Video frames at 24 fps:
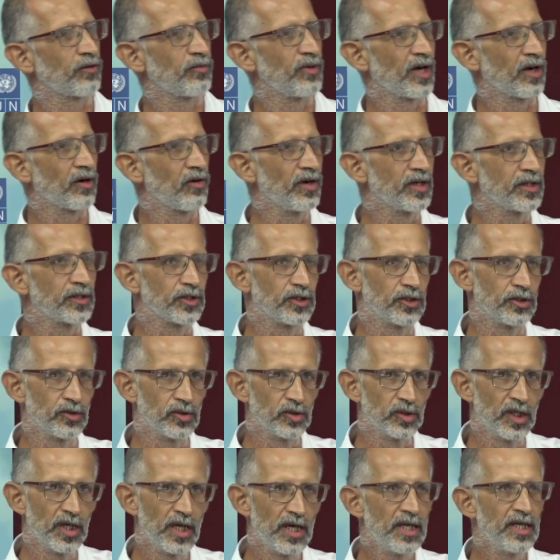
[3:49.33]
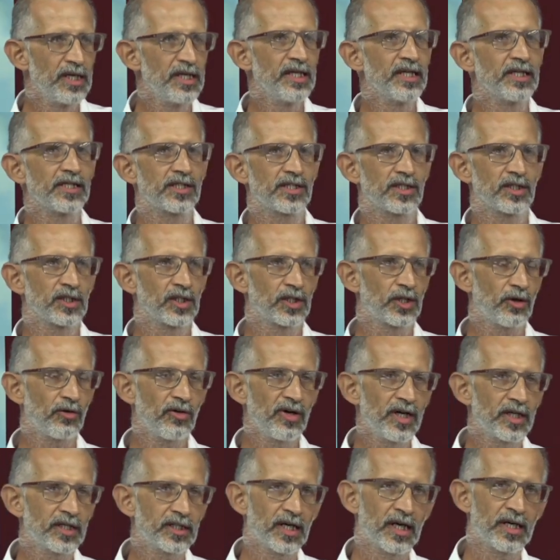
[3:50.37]
that we are going to do is
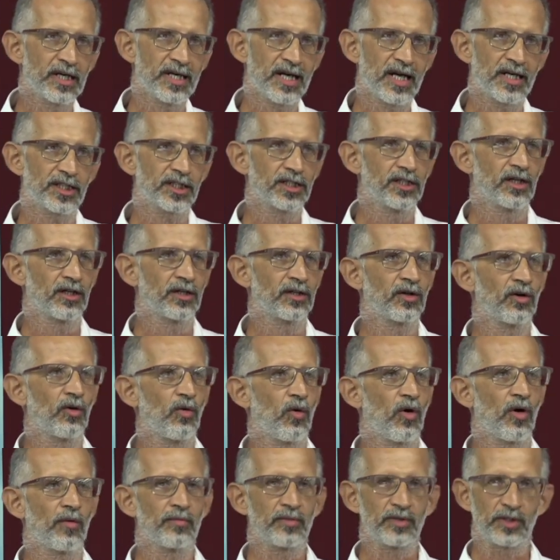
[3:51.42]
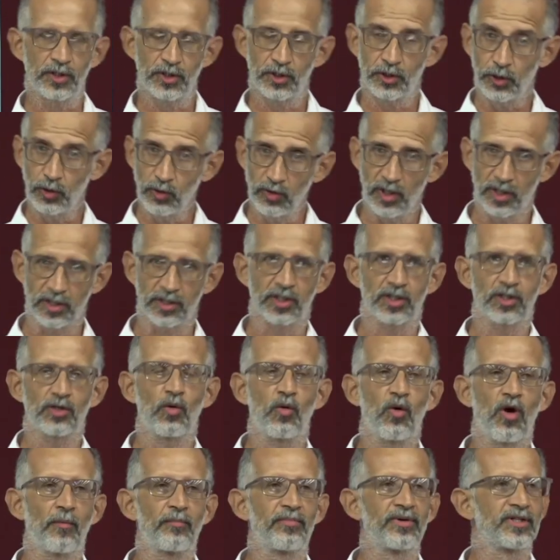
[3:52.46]
create a national students'
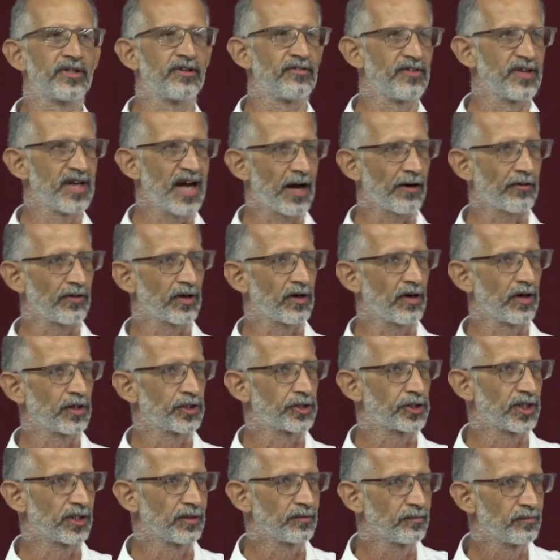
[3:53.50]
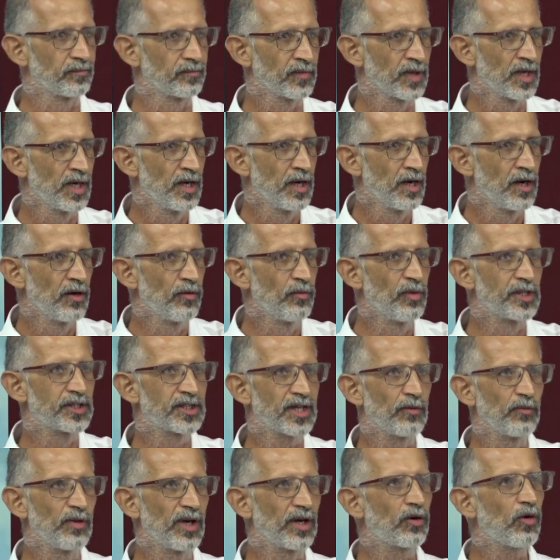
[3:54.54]
cooperative in agriculture,
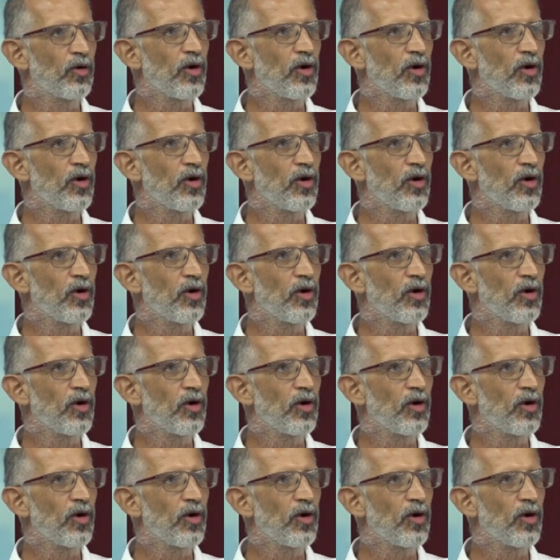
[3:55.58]
which will